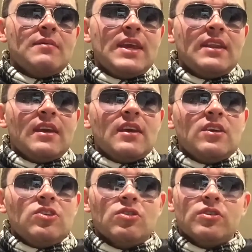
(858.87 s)
I mean,
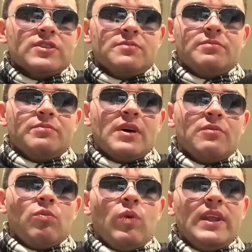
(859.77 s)
you could also,
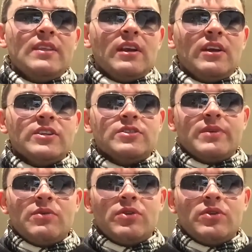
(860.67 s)
but winning the lottery